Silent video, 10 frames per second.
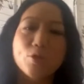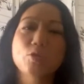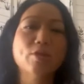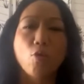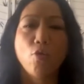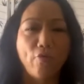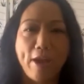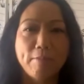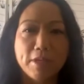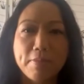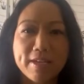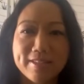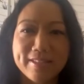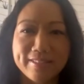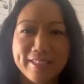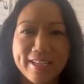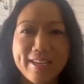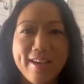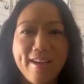We treat the whole family, basically.